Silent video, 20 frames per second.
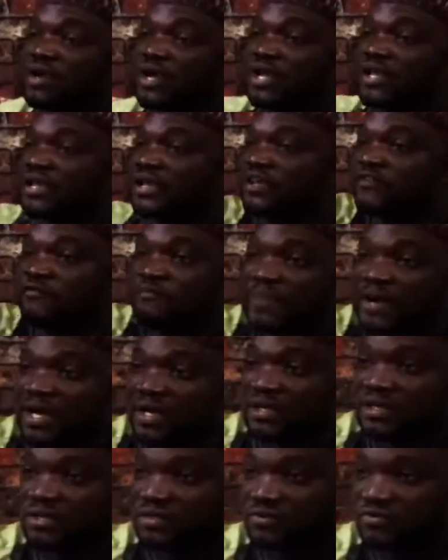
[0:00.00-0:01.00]
can give
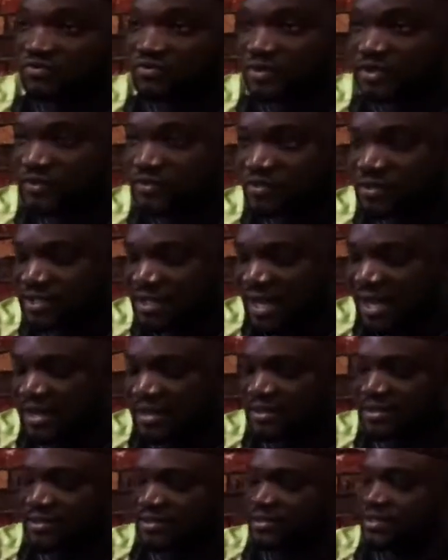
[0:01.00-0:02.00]
back to the
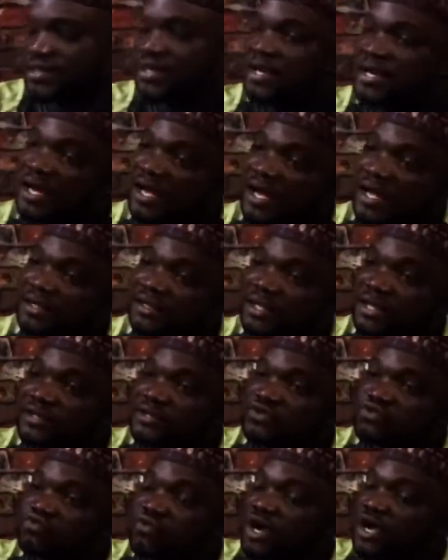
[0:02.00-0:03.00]
society. And that
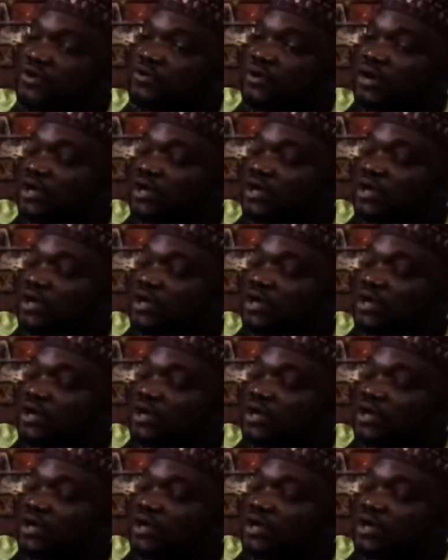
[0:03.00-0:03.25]
is why you